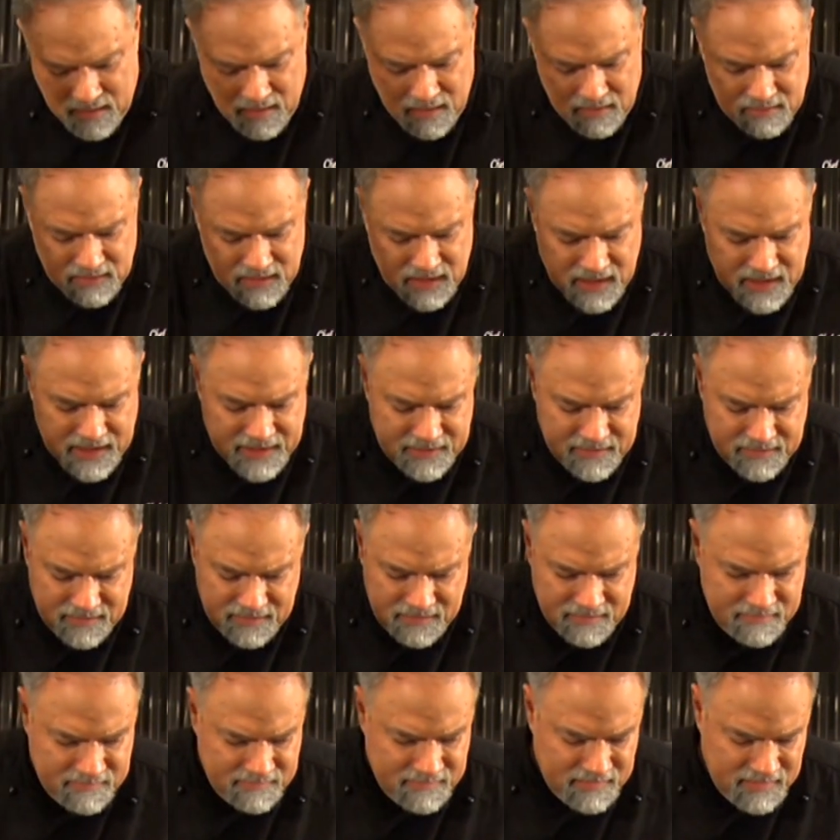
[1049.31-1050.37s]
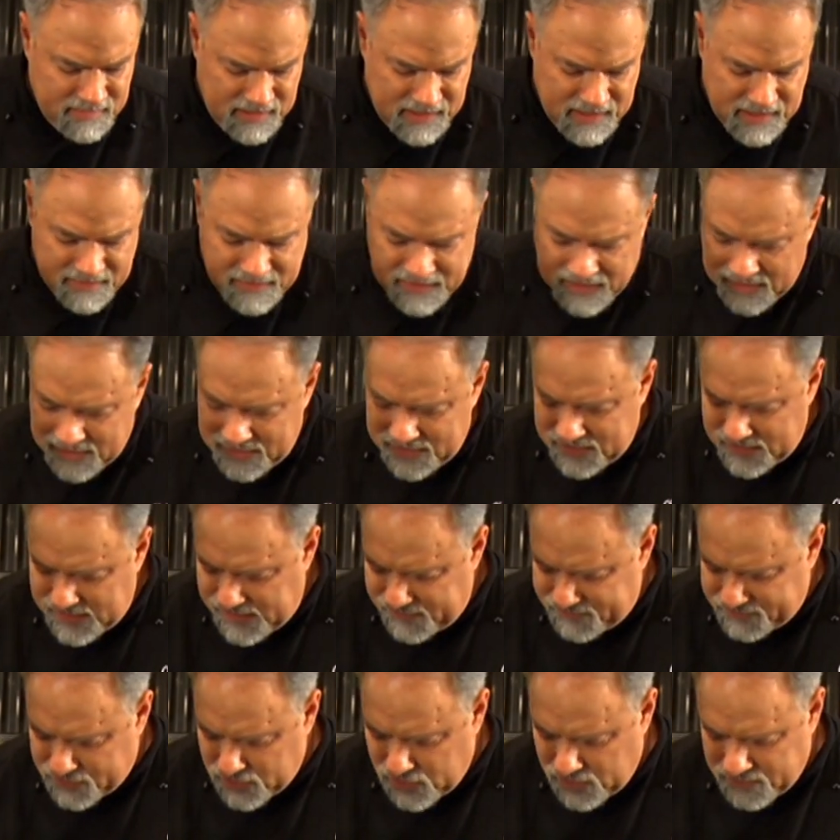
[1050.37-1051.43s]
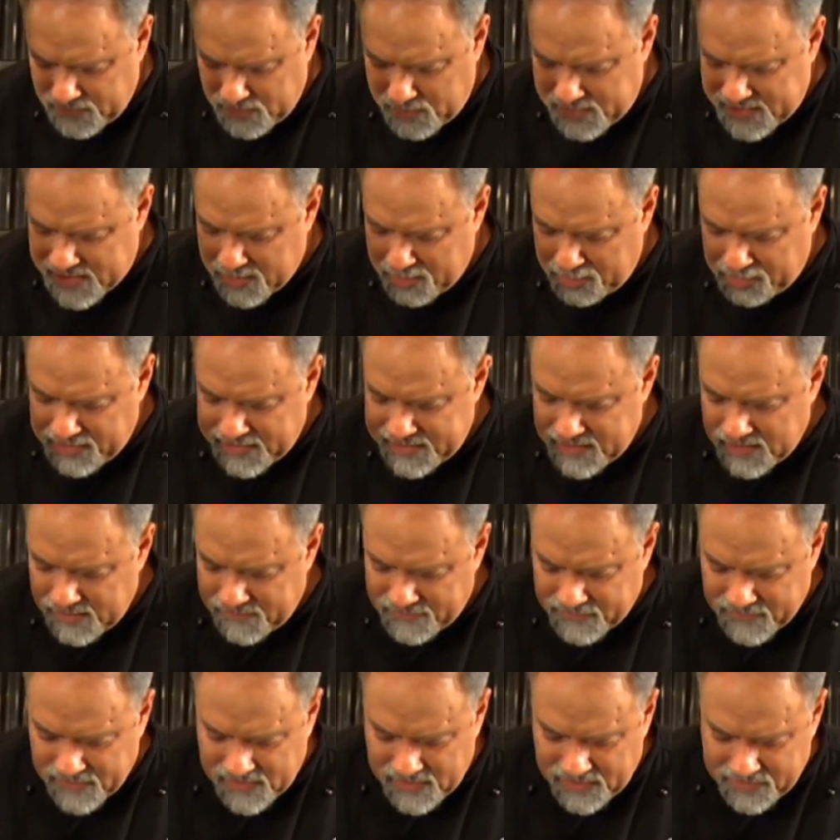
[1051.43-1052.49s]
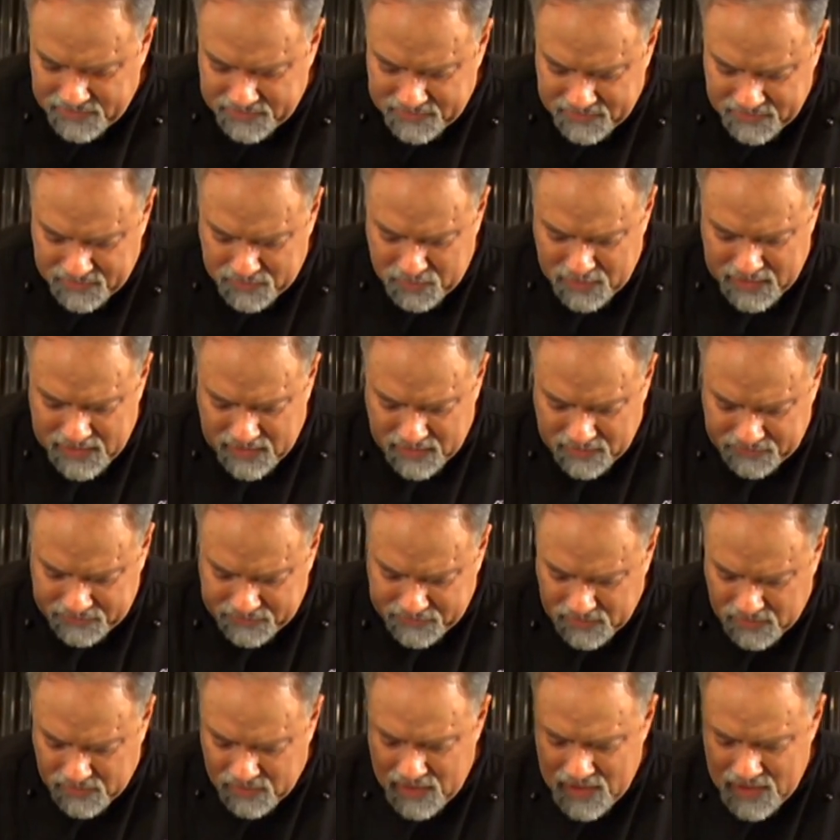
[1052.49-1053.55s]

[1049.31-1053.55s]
All right. And I got a little left over we can plate up for others as well.